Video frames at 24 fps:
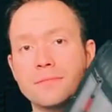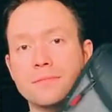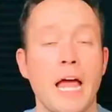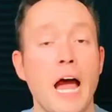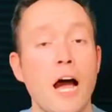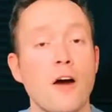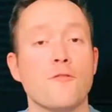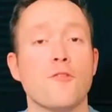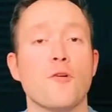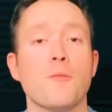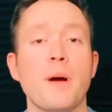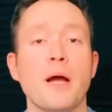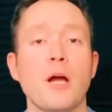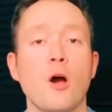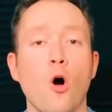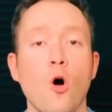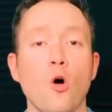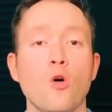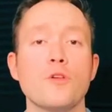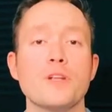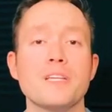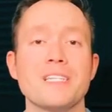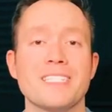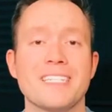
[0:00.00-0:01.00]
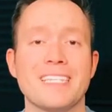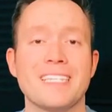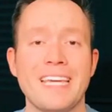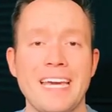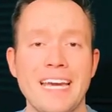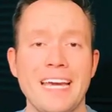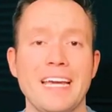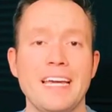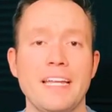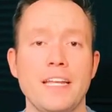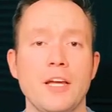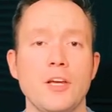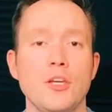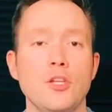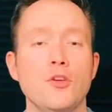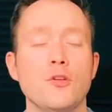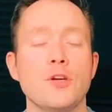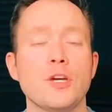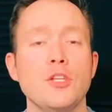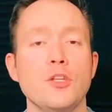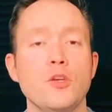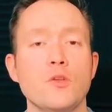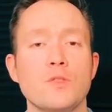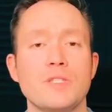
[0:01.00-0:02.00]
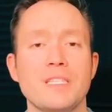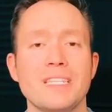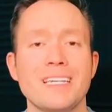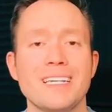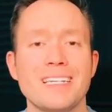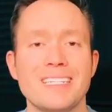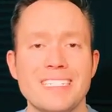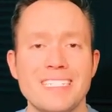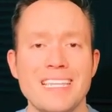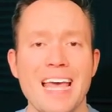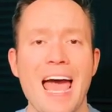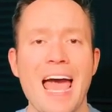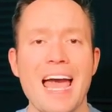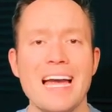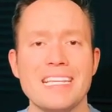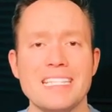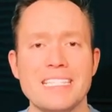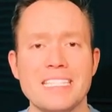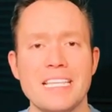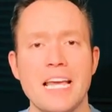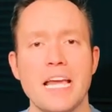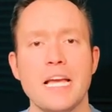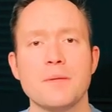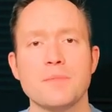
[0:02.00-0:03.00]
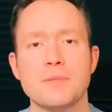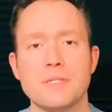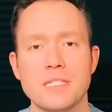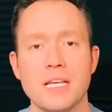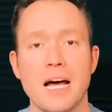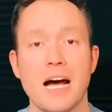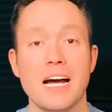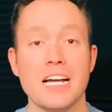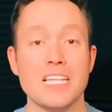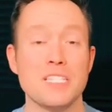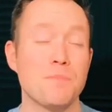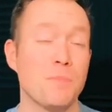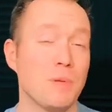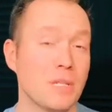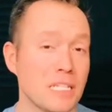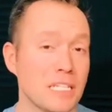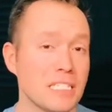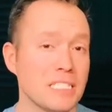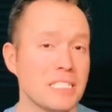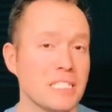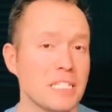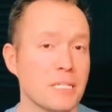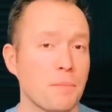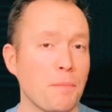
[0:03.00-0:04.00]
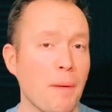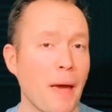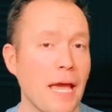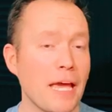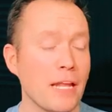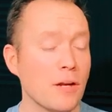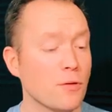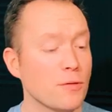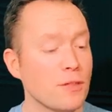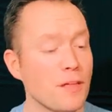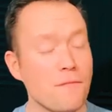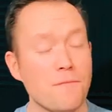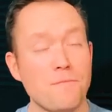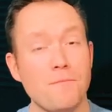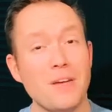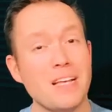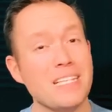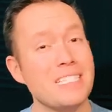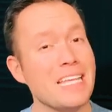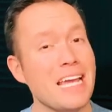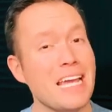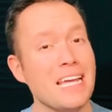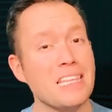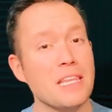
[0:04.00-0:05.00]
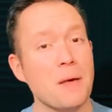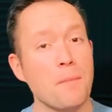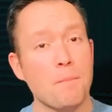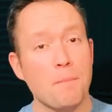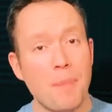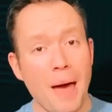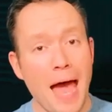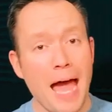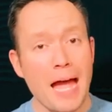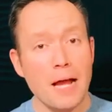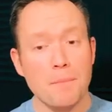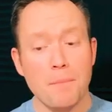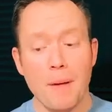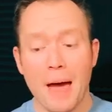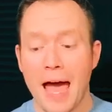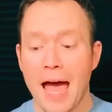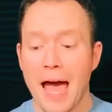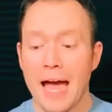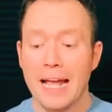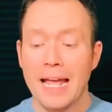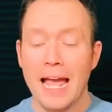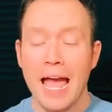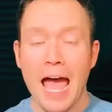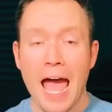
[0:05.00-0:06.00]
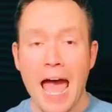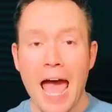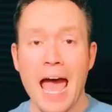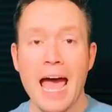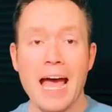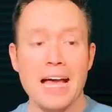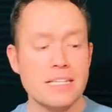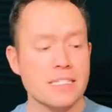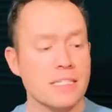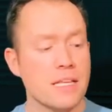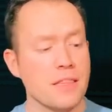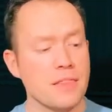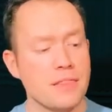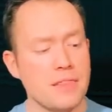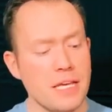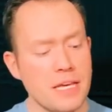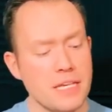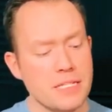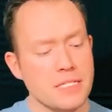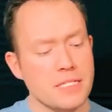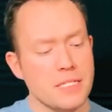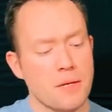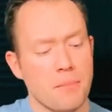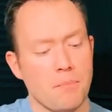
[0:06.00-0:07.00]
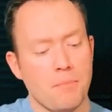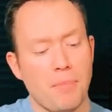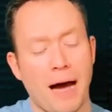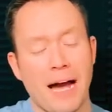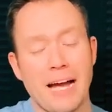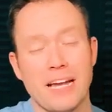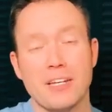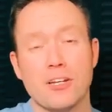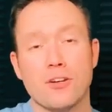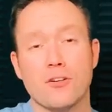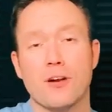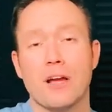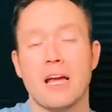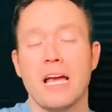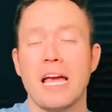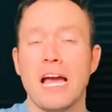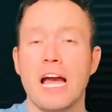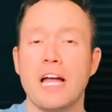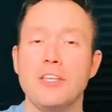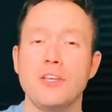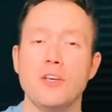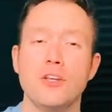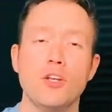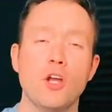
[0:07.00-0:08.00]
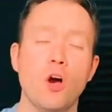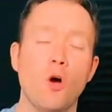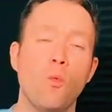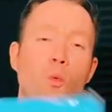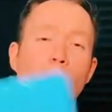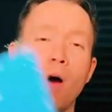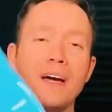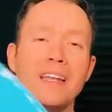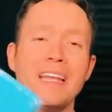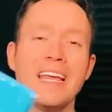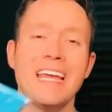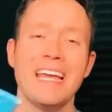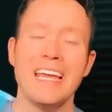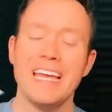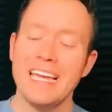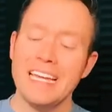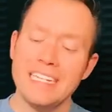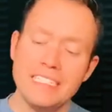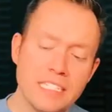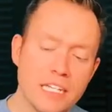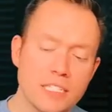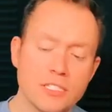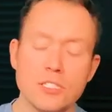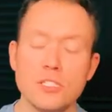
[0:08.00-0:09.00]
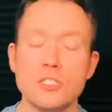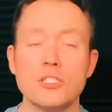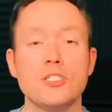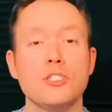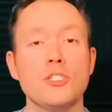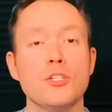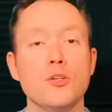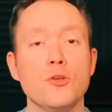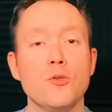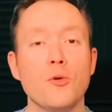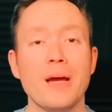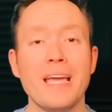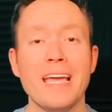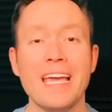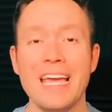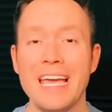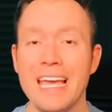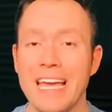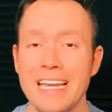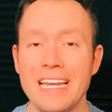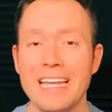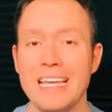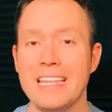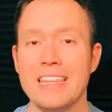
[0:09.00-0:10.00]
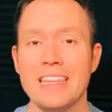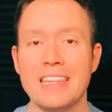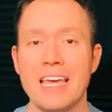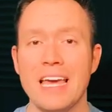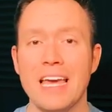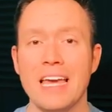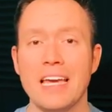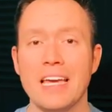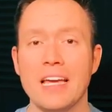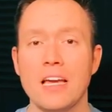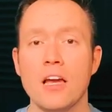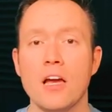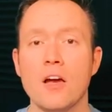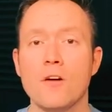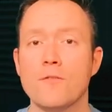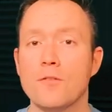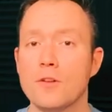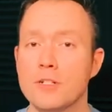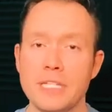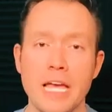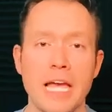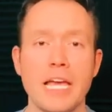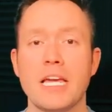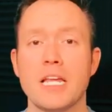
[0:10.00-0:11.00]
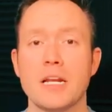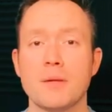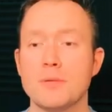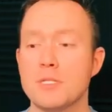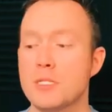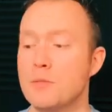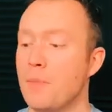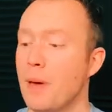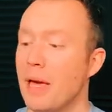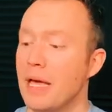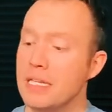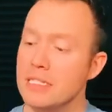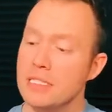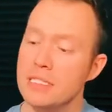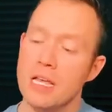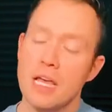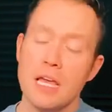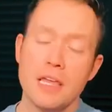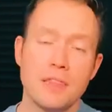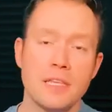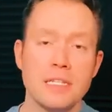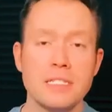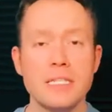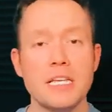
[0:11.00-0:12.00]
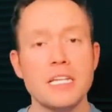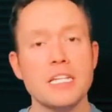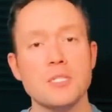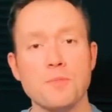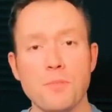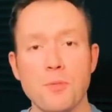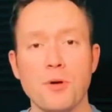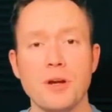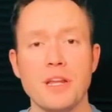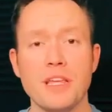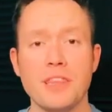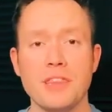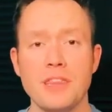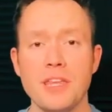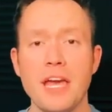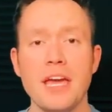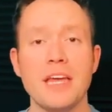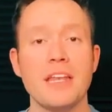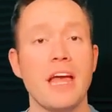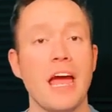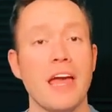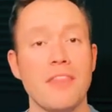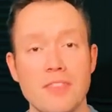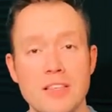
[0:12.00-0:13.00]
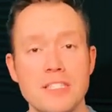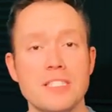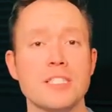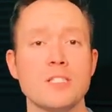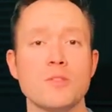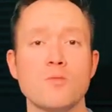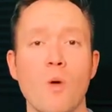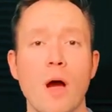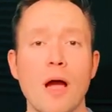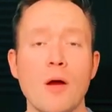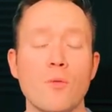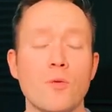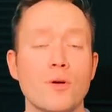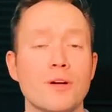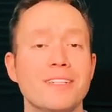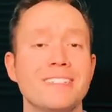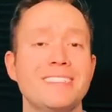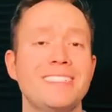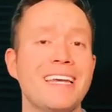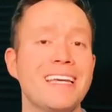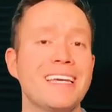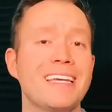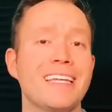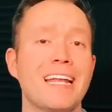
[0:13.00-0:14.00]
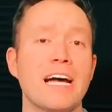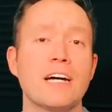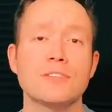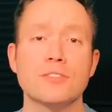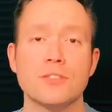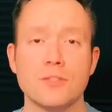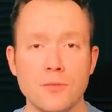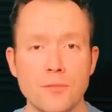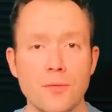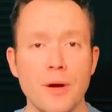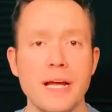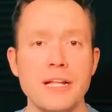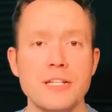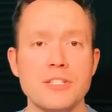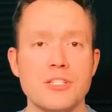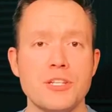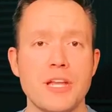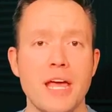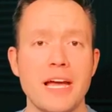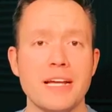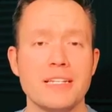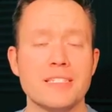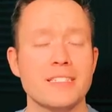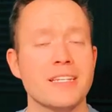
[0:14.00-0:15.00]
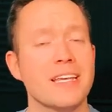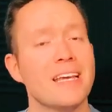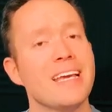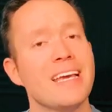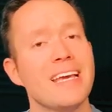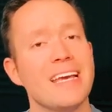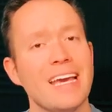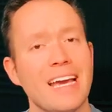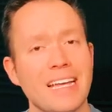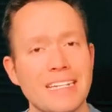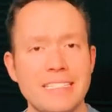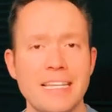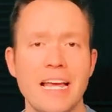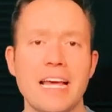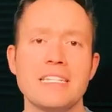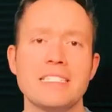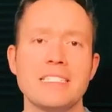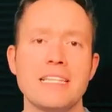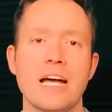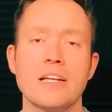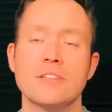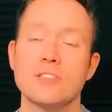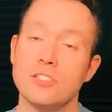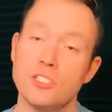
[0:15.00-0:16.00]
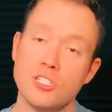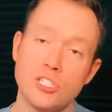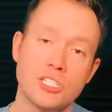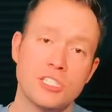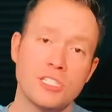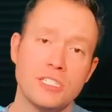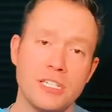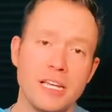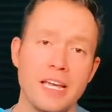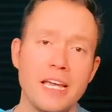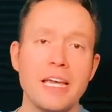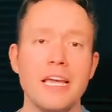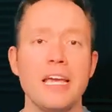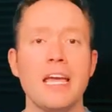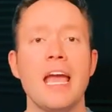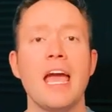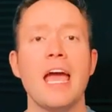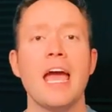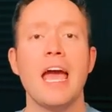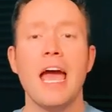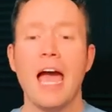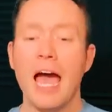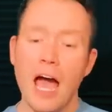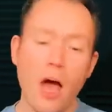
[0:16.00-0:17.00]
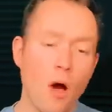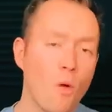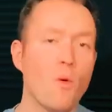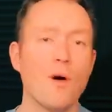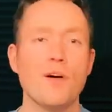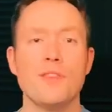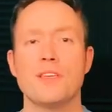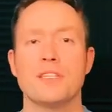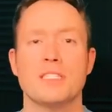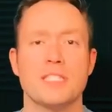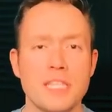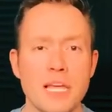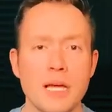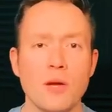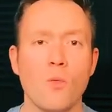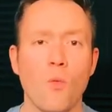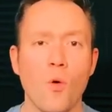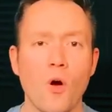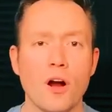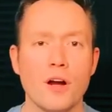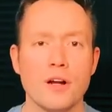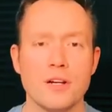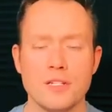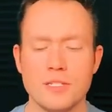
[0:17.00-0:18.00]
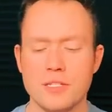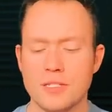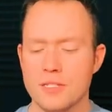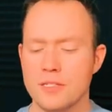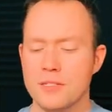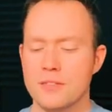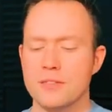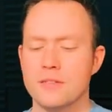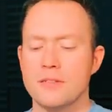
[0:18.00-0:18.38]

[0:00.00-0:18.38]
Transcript: Now, for my oldest kid, you can use the exact same size ballistic panel that fits in the backpack as this binder. And you know what? It doesn't do anything for taking up space. This thing's pretty thin, and this is why we're going to take it out to the range next and test out to just see how well this thing works,